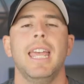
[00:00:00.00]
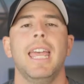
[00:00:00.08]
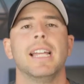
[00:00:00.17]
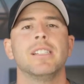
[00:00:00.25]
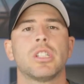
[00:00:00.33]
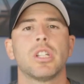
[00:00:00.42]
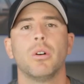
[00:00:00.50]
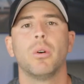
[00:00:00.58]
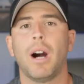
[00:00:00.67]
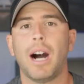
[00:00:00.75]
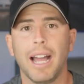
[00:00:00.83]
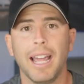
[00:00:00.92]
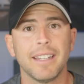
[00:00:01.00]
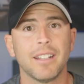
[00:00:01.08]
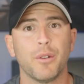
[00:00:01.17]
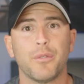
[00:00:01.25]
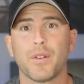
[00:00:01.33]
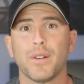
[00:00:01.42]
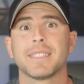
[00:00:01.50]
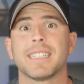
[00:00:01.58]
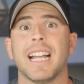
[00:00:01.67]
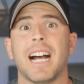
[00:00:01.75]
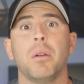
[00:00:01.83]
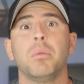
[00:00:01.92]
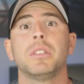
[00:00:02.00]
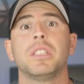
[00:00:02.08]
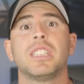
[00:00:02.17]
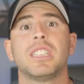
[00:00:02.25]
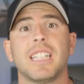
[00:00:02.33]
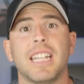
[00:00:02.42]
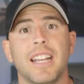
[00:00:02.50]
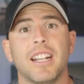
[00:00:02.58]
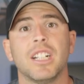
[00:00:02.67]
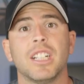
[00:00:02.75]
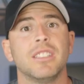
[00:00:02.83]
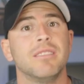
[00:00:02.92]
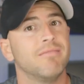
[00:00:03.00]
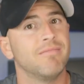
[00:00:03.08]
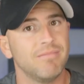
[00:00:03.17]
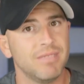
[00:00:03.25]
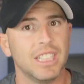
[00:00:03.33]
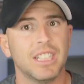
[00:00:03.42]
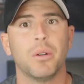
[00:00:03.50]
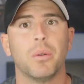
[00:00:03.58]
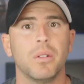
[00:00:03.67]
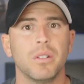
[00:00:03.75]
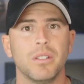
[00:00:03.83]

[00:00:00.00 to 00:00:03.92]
And so I had to go first, and I was scared, you know,